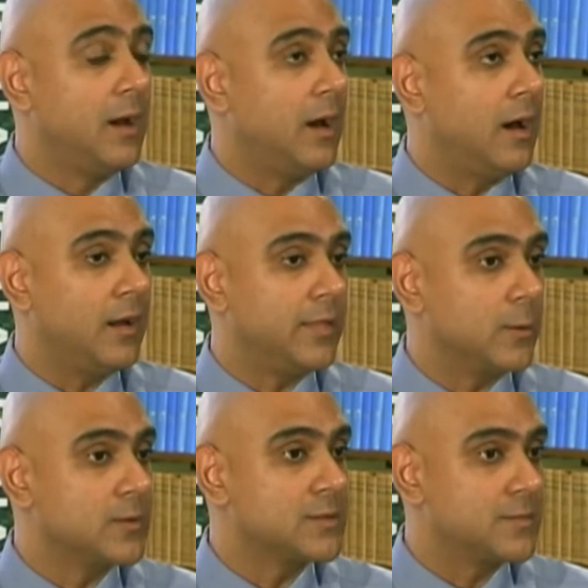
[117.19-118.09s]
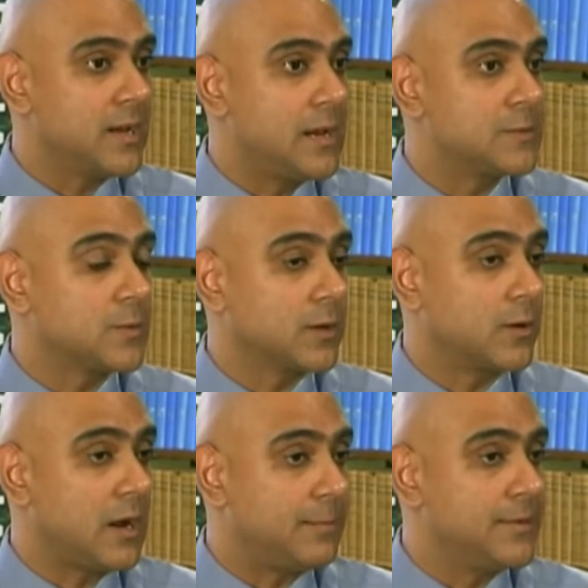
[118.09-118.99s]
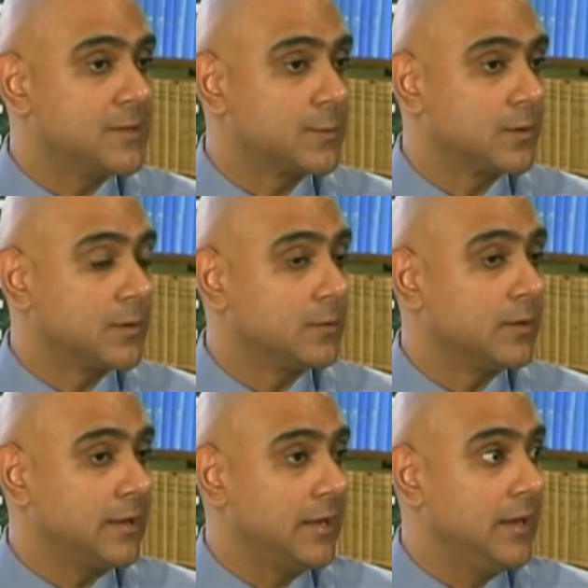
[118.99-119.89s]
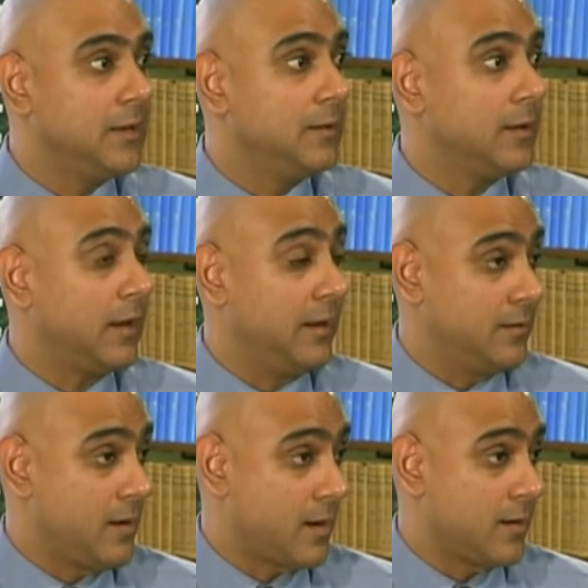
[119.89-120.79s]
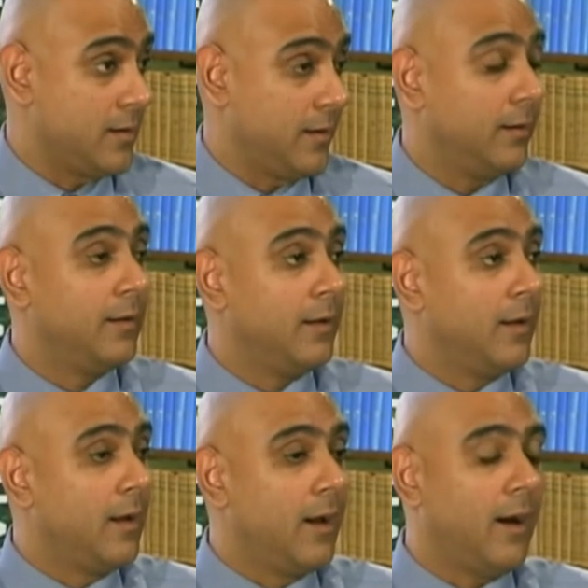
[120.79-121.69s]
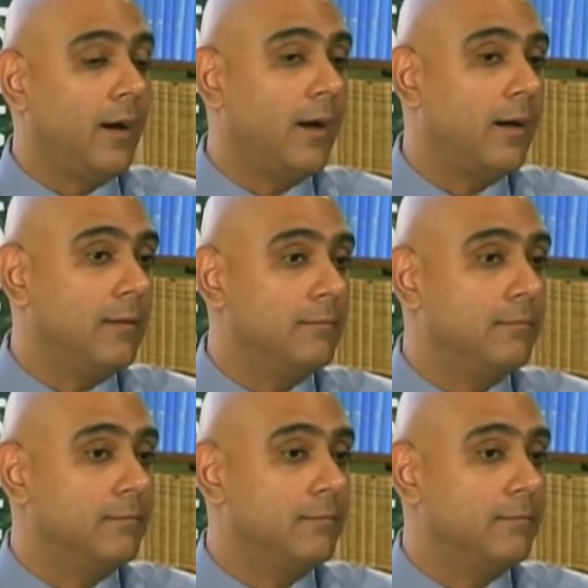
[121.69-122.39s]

Uh, there were some times where the crappies were really hitting hard. Um,